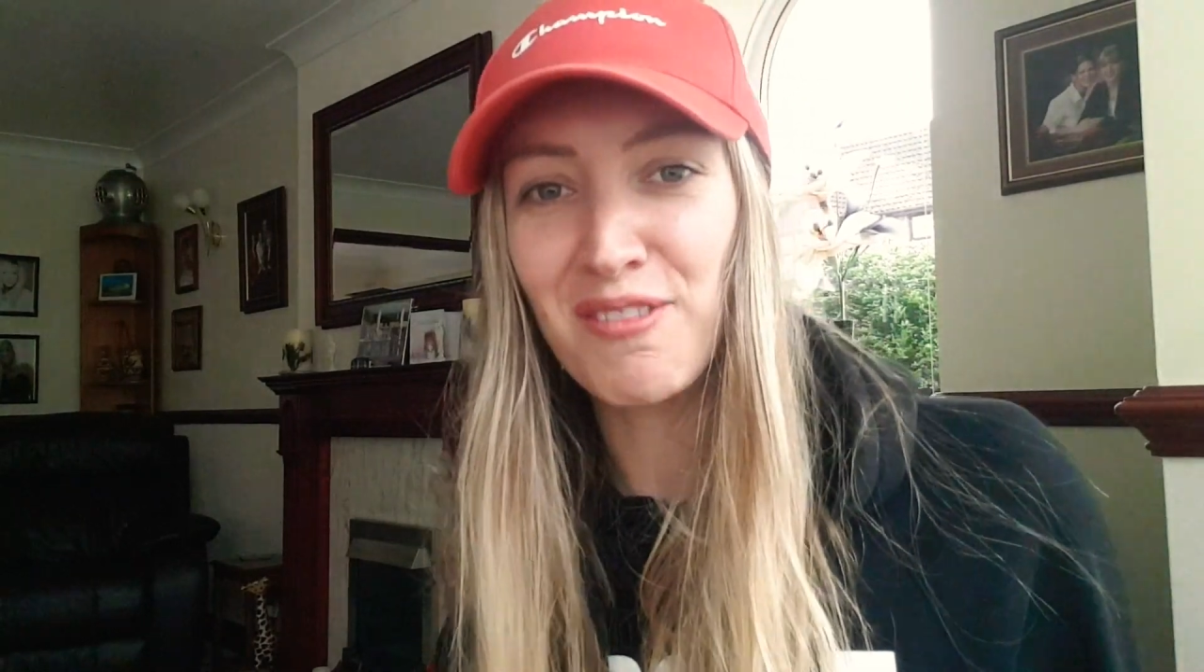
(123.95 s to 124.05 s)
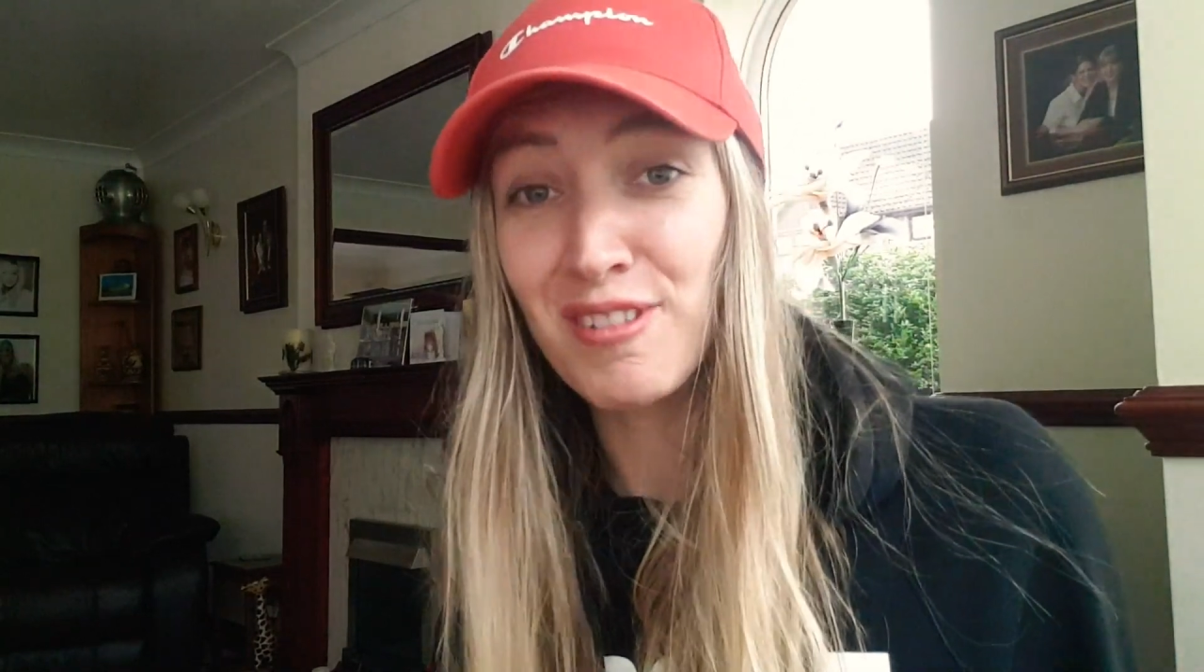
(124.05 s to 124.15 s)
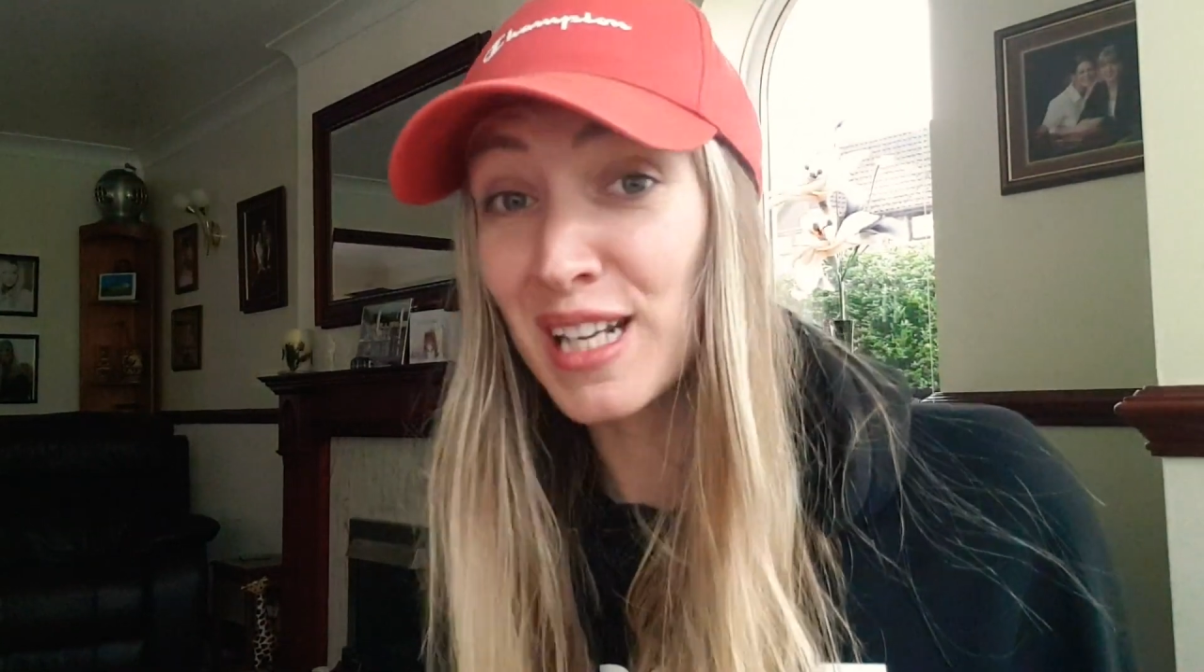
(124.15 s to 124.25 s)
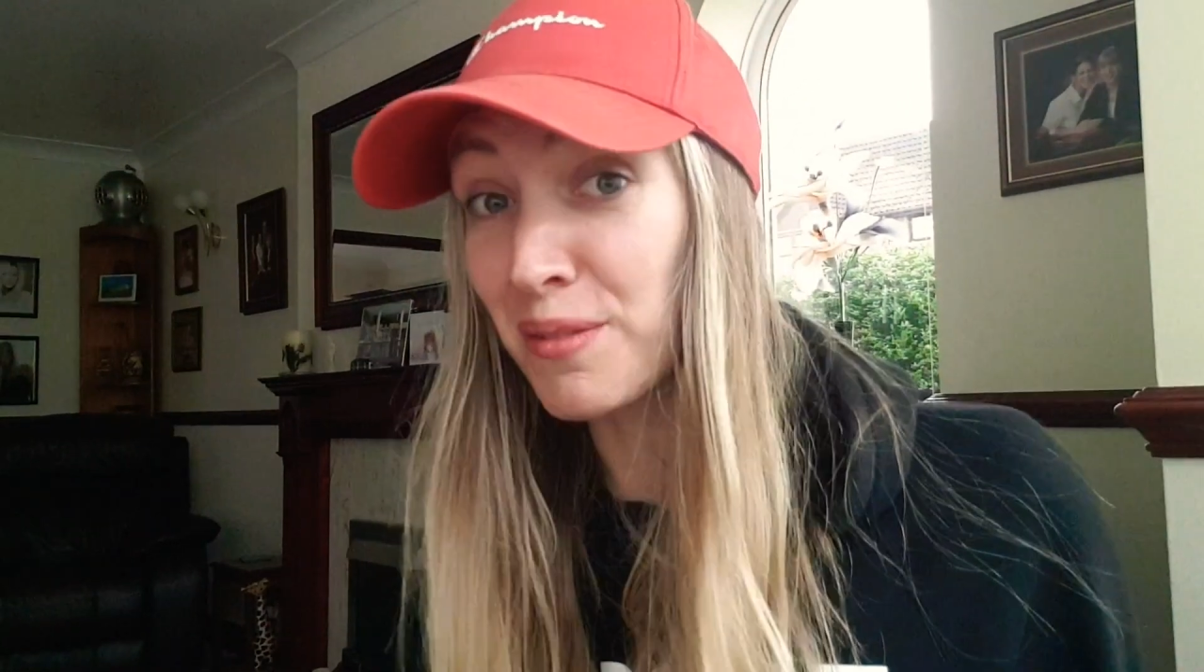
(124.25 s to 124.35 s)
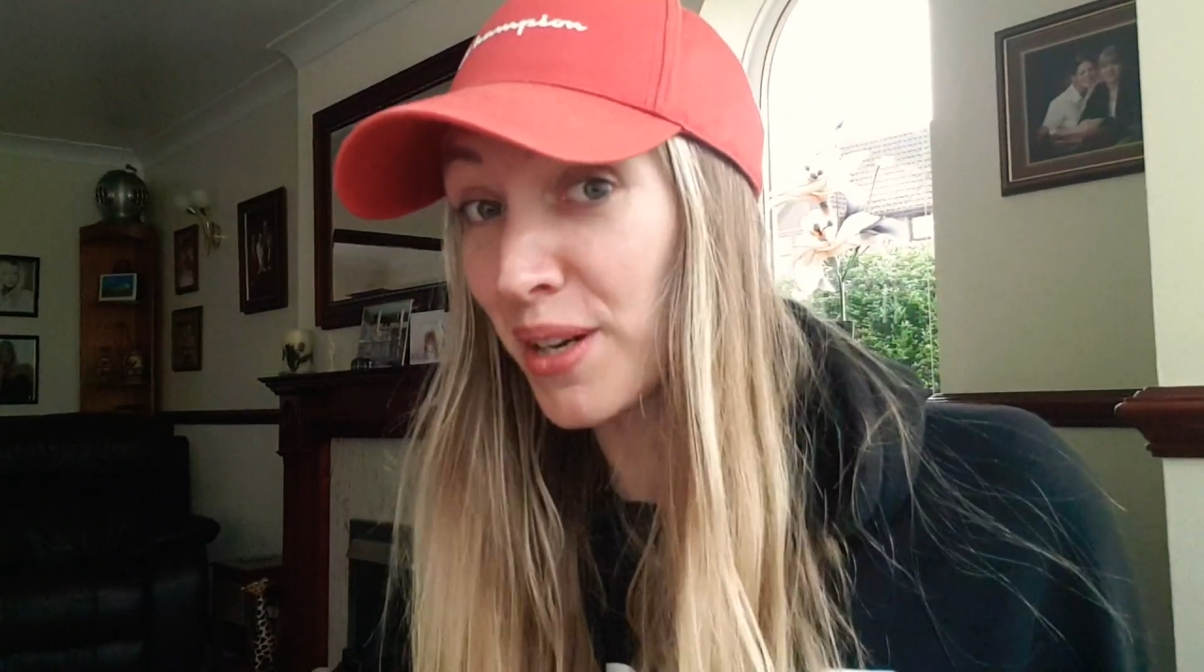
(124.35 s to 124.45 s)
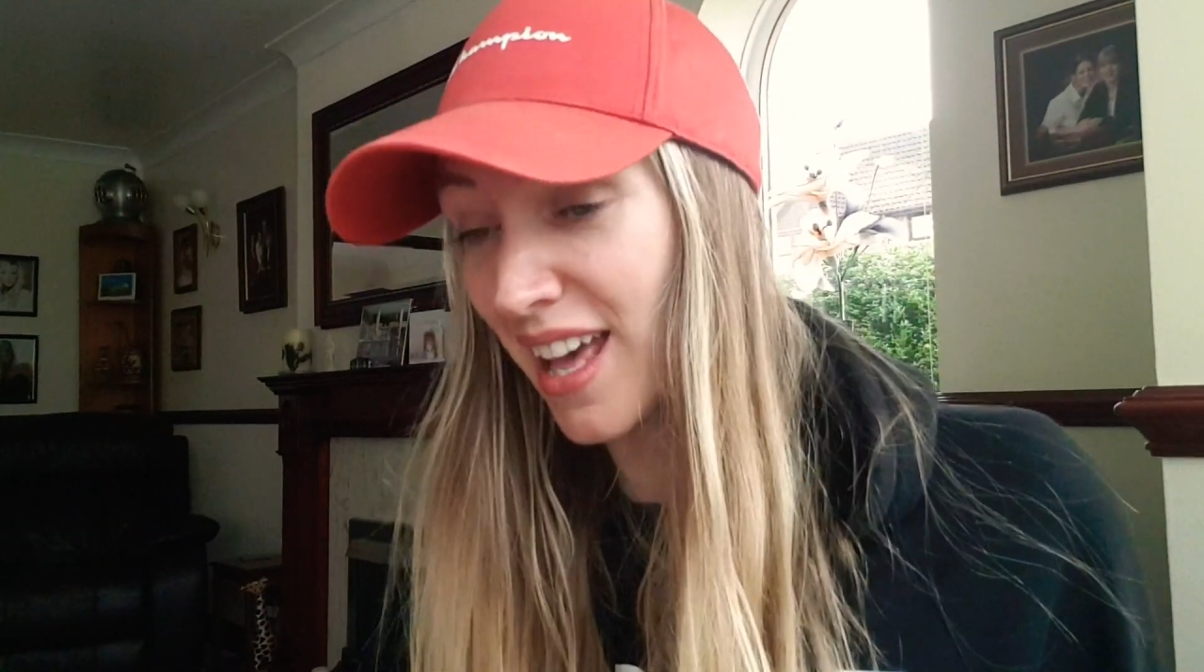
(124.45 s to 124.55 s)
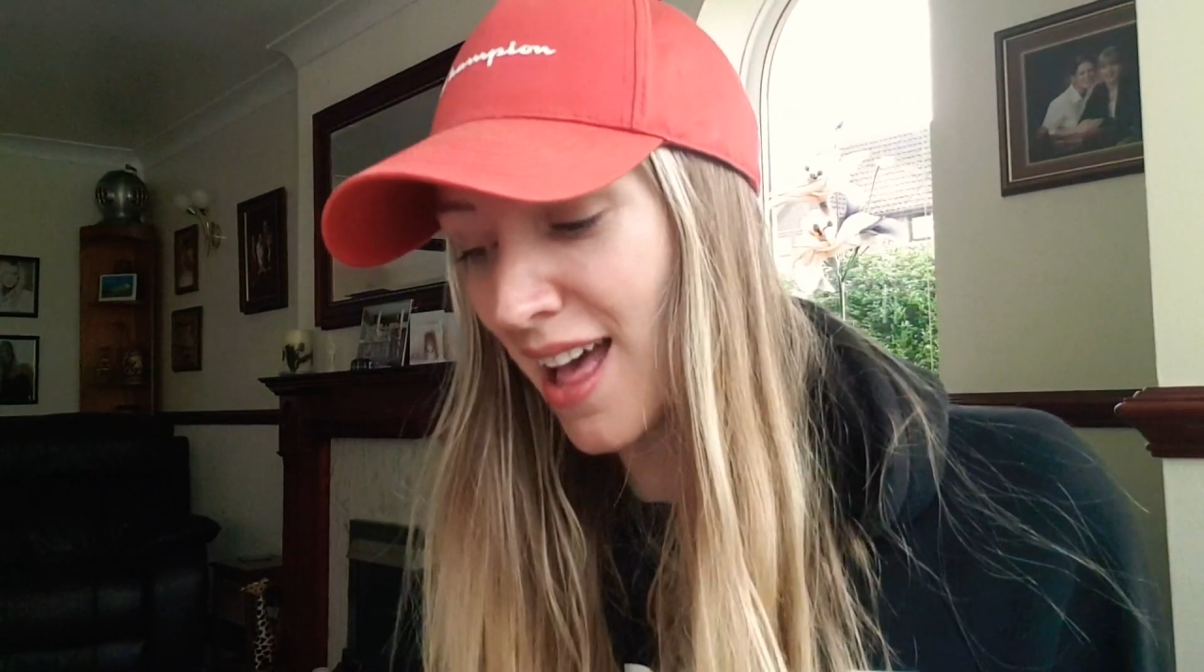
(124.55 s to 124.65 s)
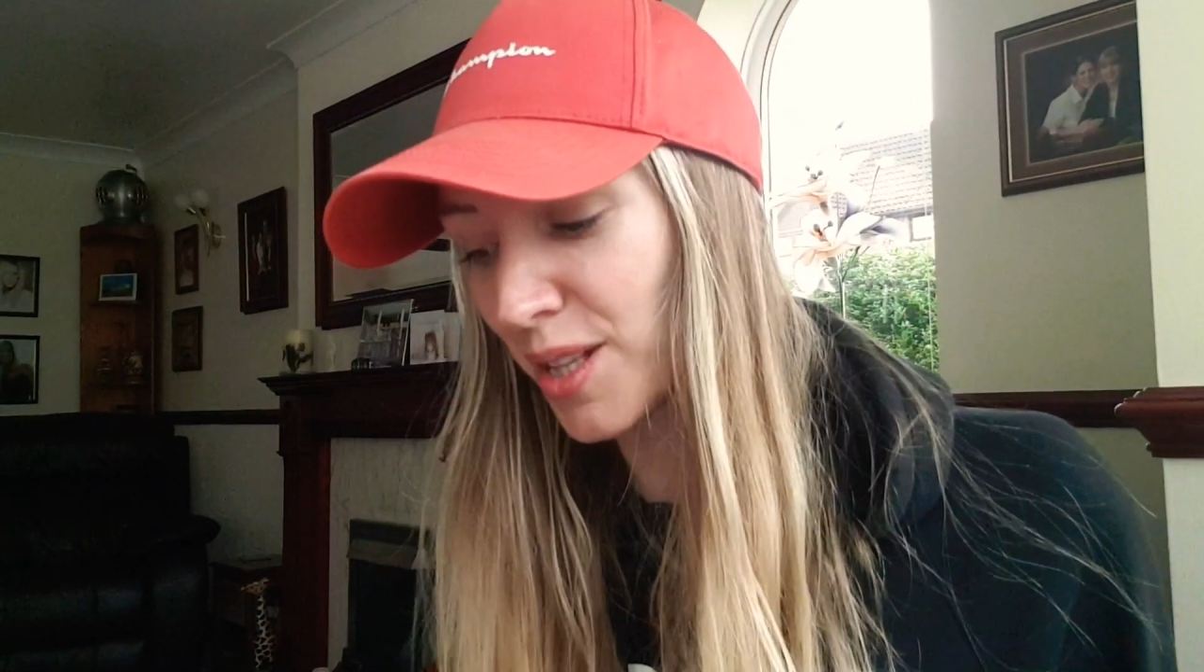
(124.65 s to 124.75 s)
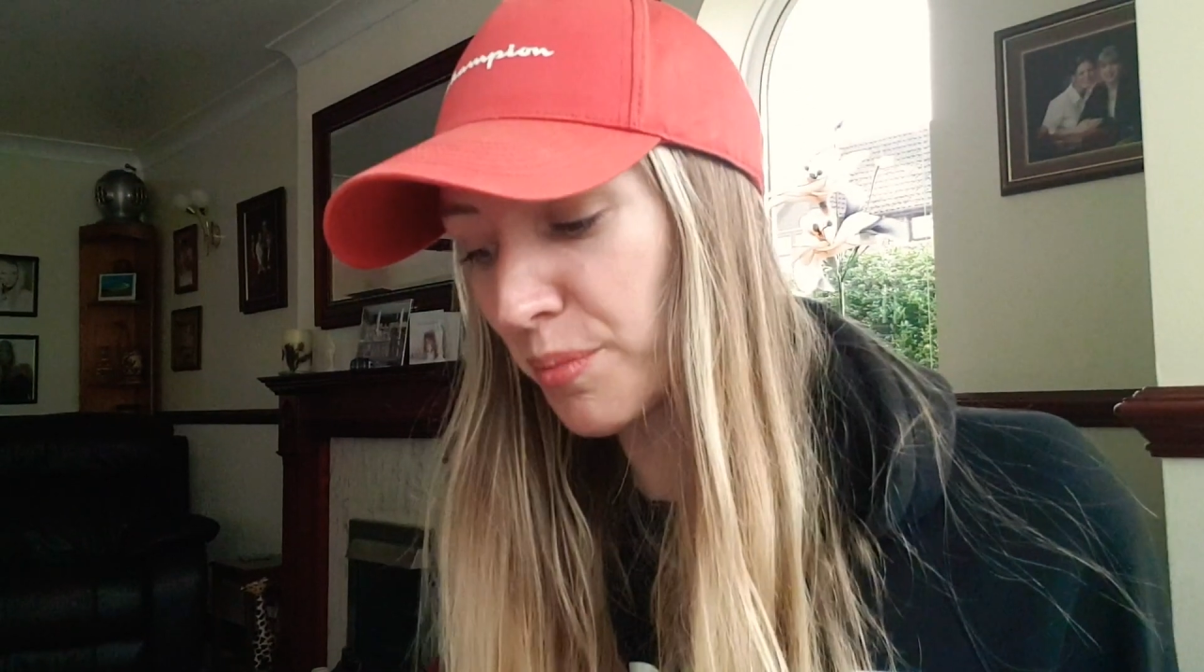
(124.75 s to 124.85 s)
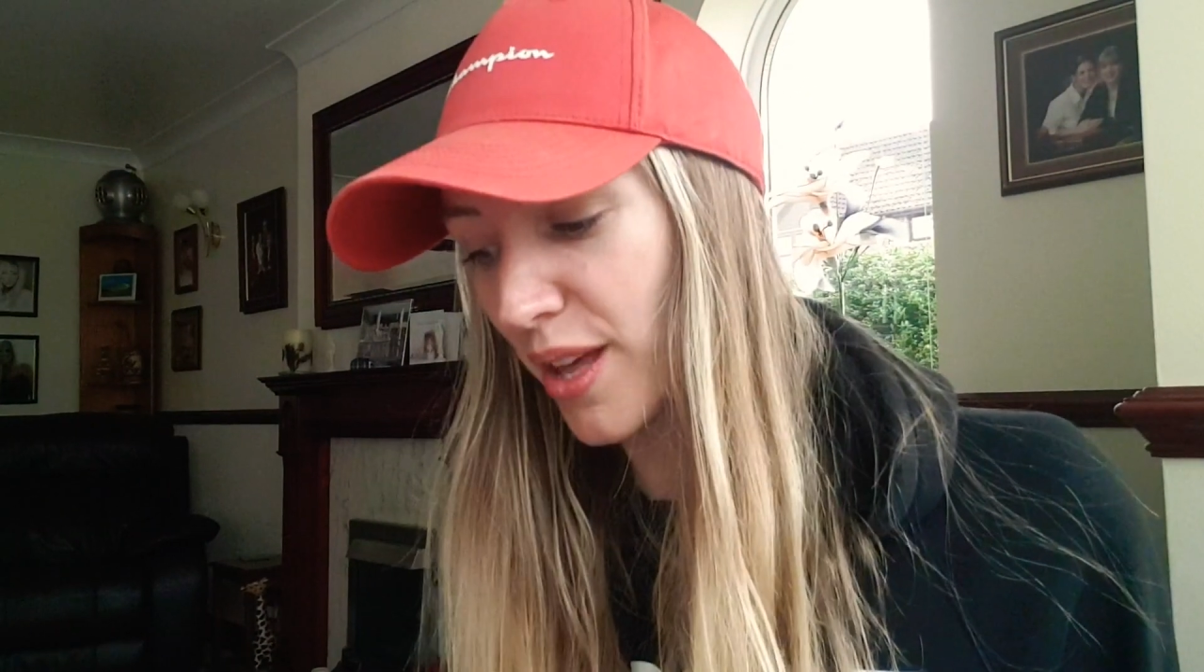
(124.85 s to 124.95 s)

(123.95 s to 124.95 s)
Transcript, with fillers: really want to help